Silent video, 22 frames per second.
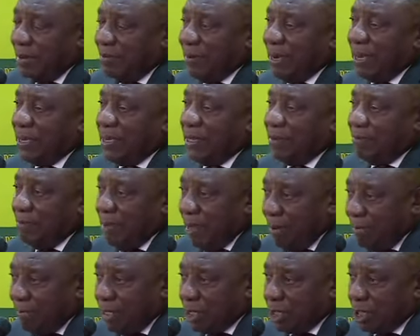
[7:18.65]
by the
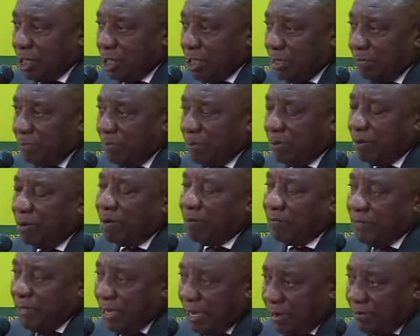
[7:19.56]
membership
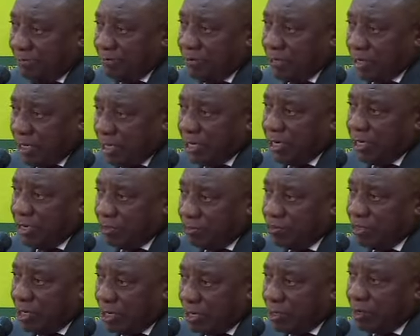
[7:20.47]
of the African
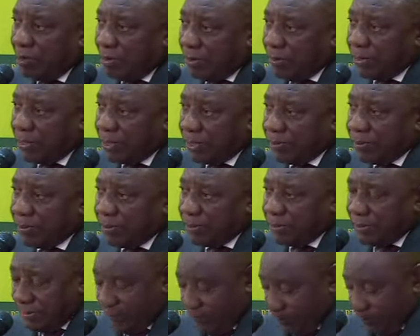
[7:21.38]
National Congress.